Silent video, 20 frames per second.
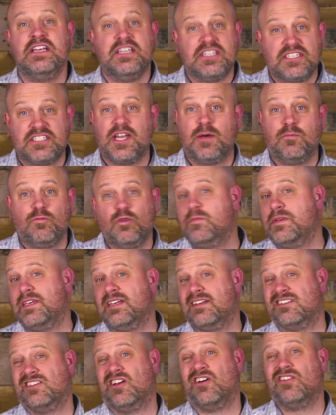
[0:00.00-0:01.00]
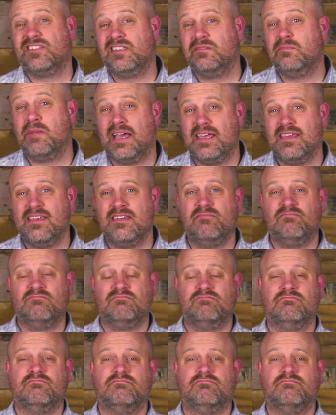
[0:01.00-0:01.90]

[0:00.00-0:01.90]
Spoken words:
Some will be exalted by him,